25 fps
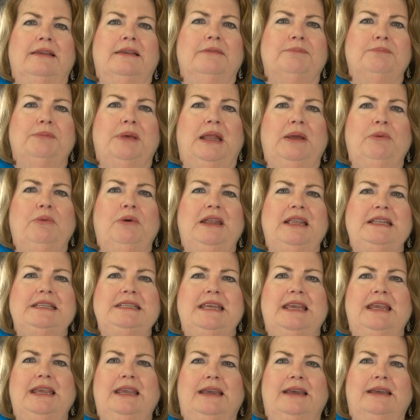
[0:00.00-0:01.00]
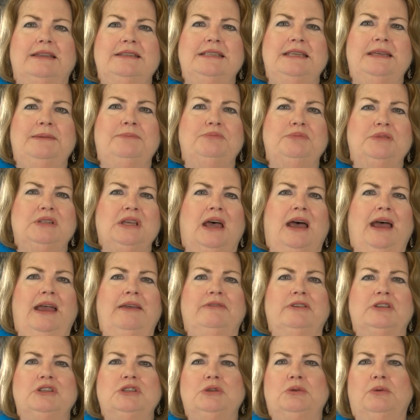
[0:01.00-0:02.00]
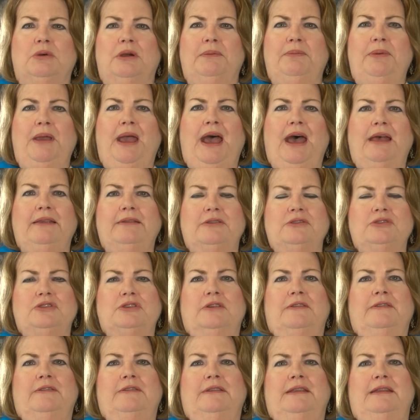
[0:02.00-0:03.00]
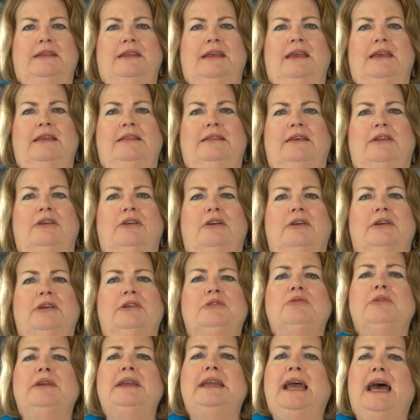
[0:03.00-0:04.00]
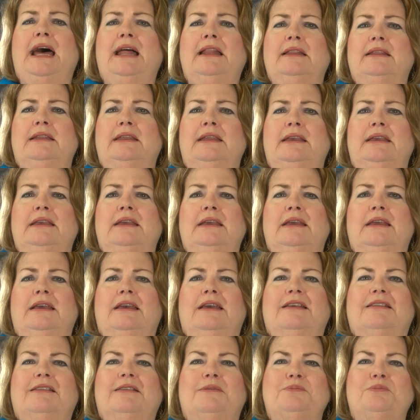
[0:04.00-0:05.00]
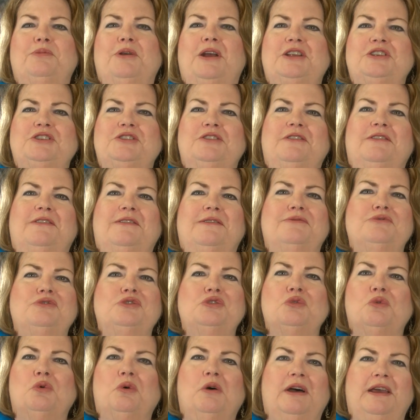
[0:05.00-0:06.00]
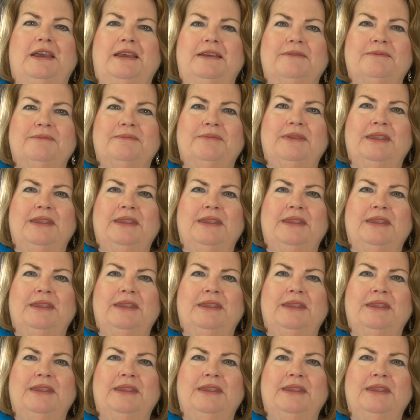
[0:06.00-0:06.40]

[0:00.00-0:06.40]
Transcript: But I want to take a deep dive into our passages today that are in reality expressions of joy.